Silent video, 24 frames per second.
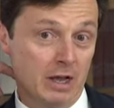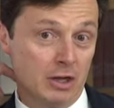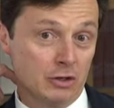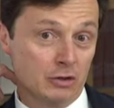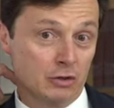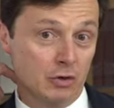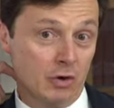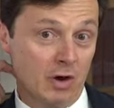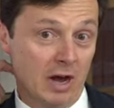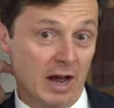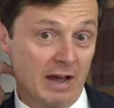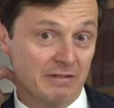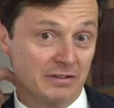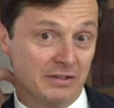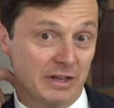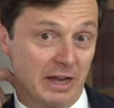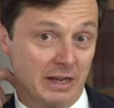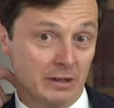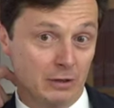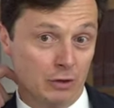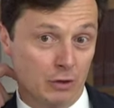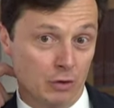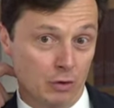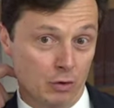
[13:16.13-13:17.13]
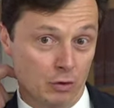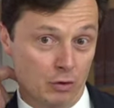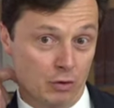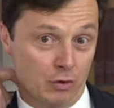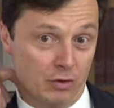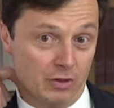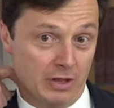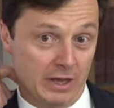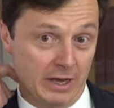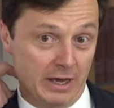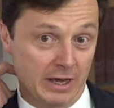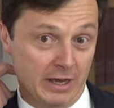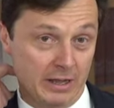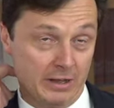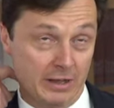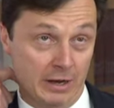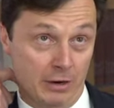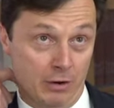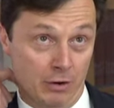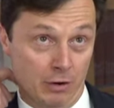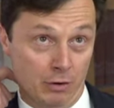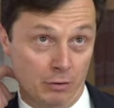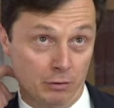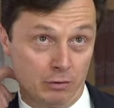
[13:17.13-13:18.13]
So I've sent you
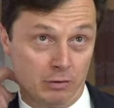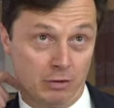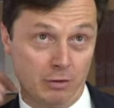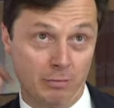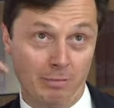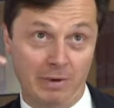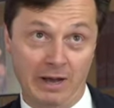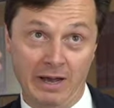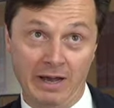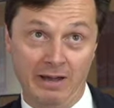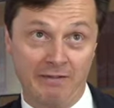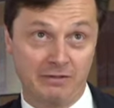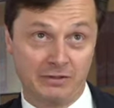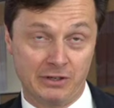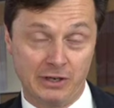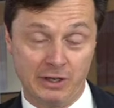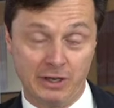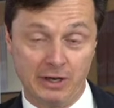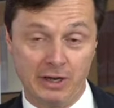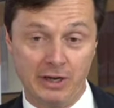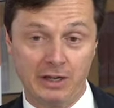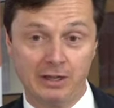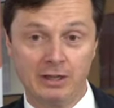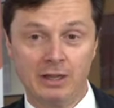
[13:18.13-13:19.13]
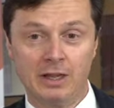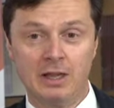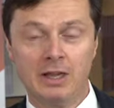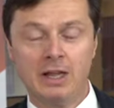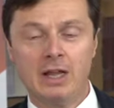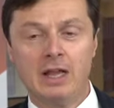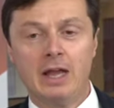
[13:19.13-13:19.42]
the note. You might have seen it.